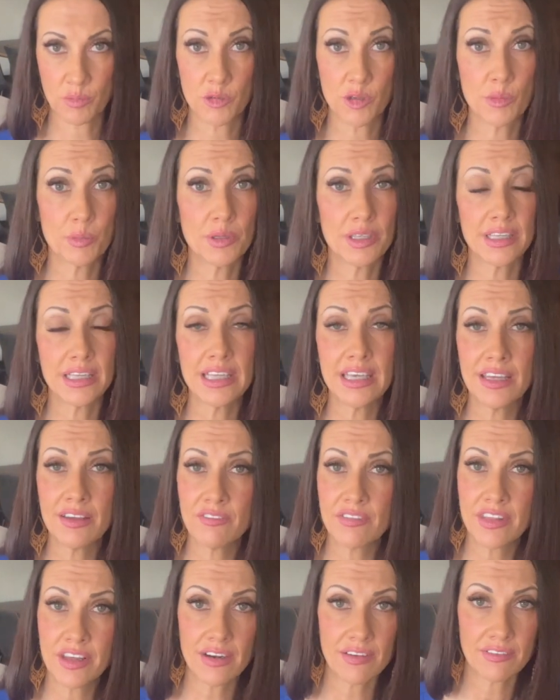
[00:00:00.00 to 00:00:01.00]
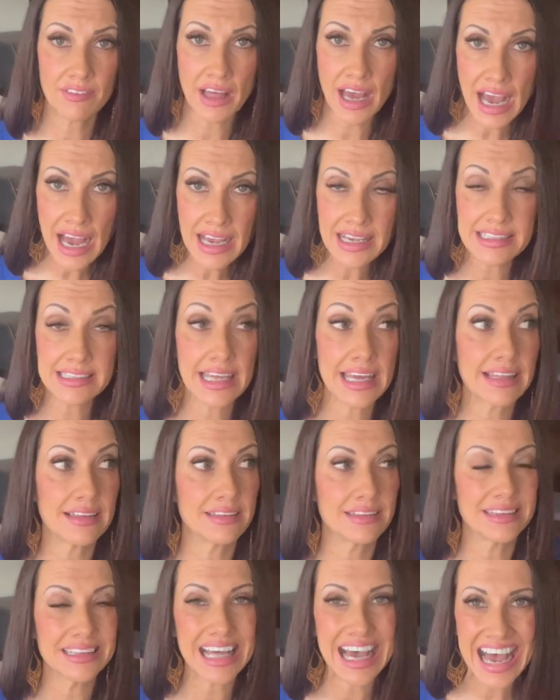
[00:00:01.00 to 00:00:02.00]
You believed their lies. They
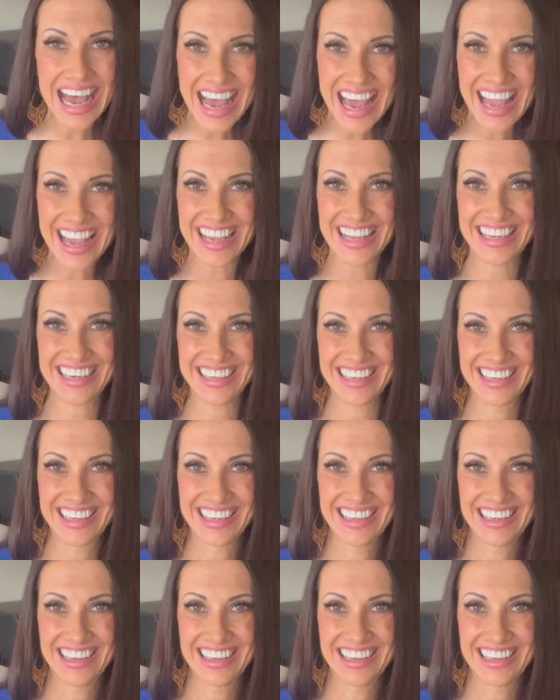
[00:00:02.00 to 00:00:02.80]
lied.